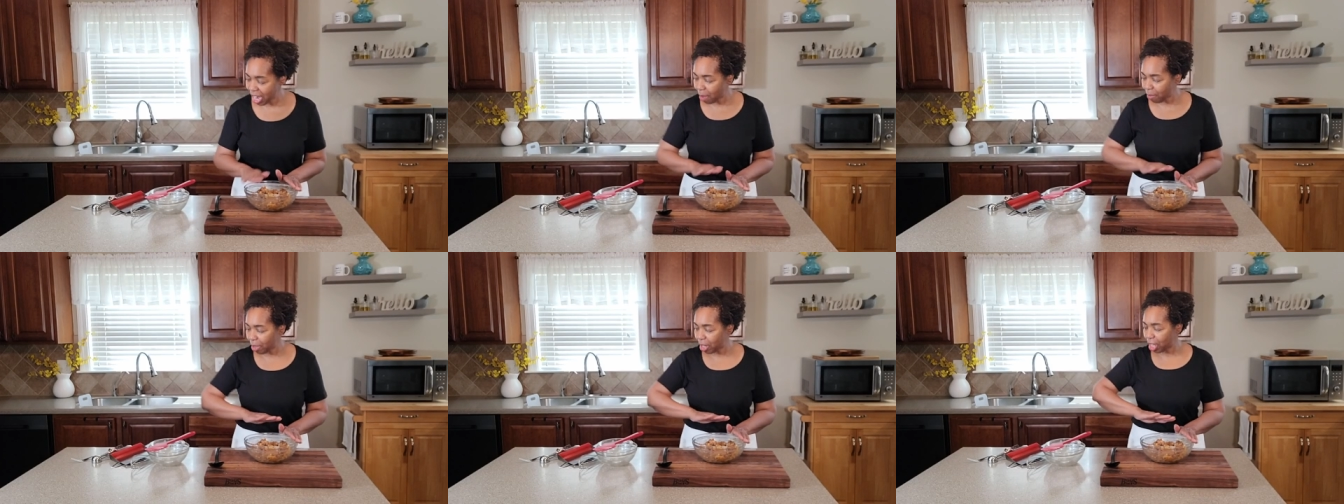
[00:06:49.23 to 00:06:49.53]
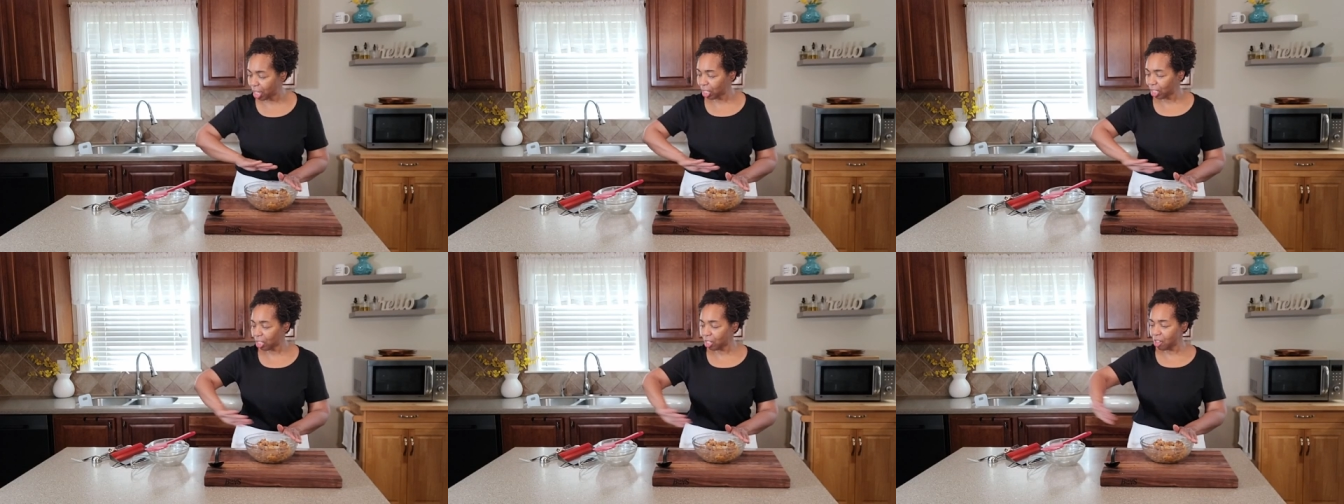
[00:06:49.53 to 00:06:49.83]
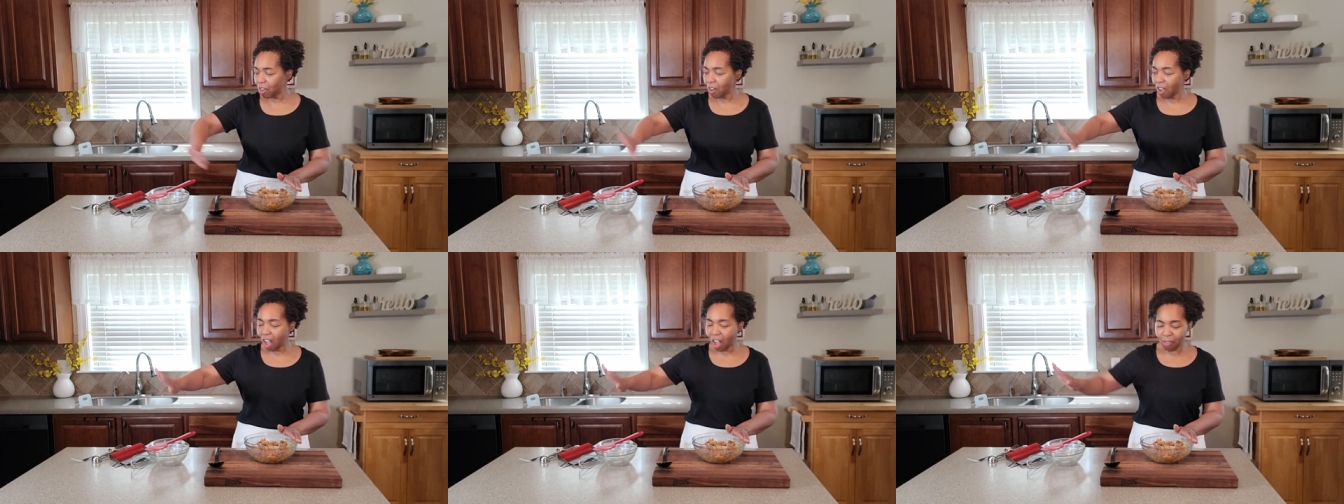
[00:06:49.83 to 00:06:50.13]
I'm going to
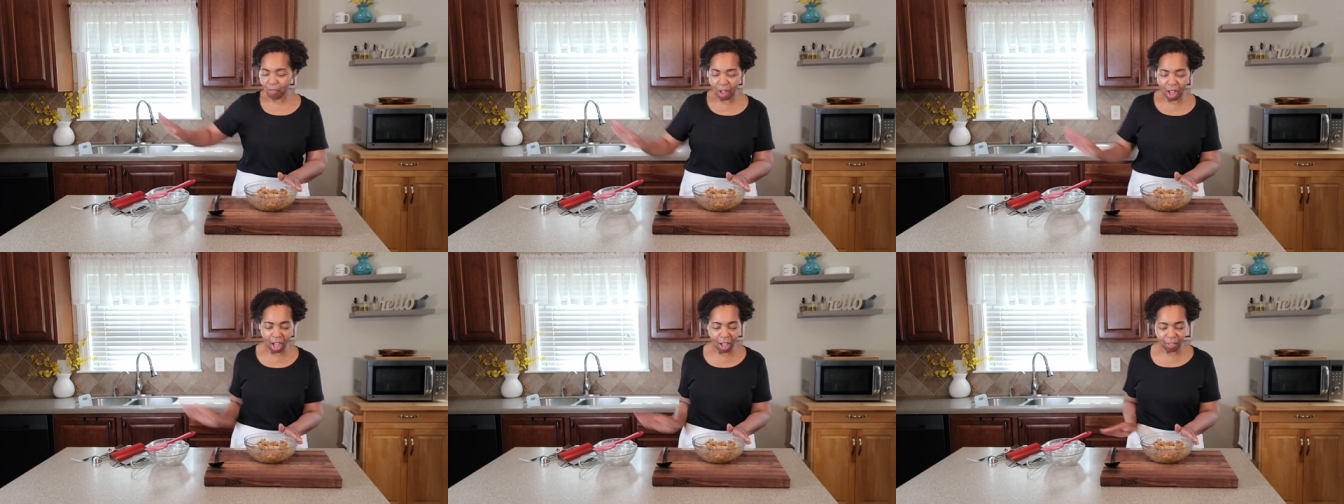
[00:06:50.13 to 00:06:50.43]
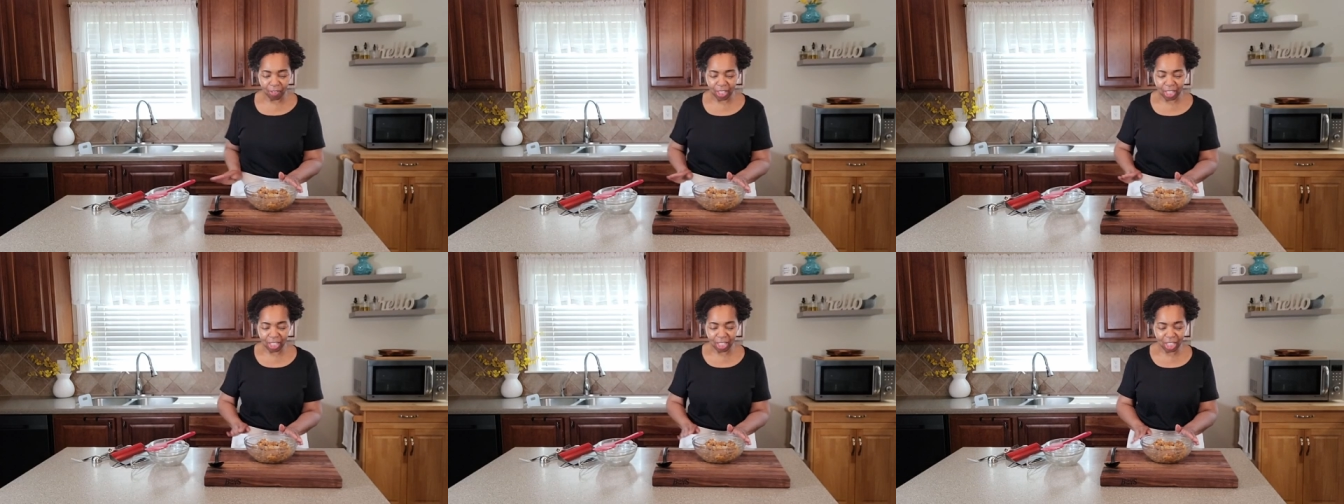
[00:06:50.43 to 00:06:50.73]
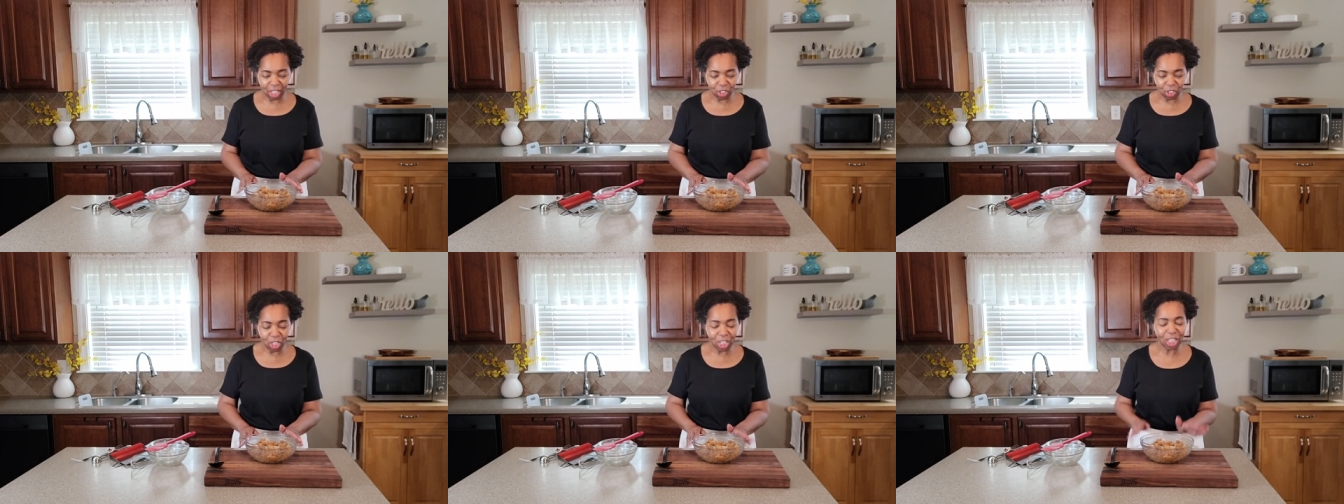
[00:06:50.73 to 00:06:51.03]
clear off all these
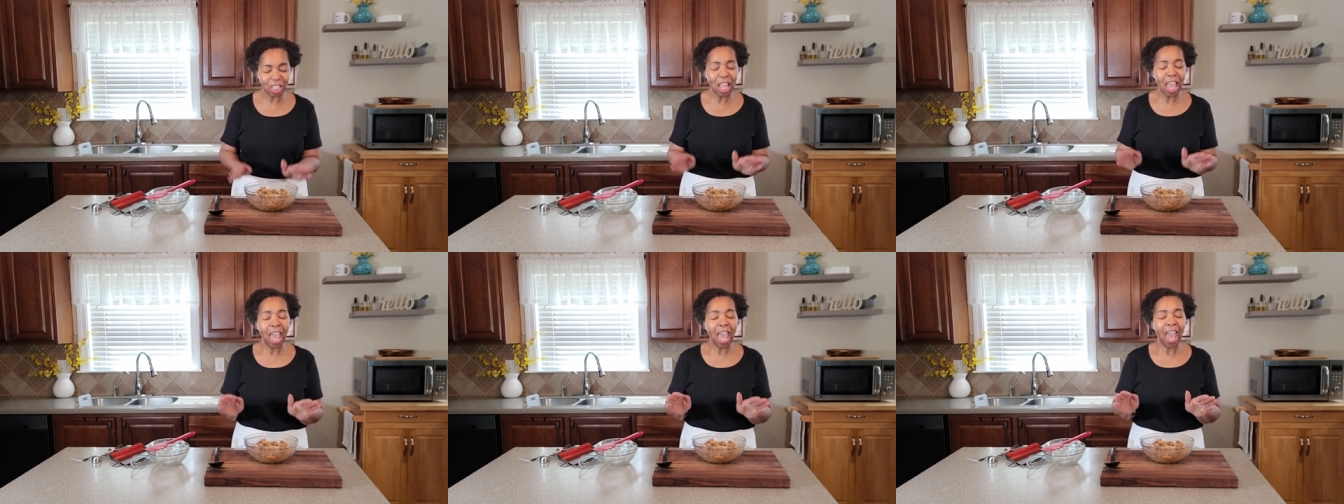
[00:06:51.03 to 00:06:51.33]
dishes,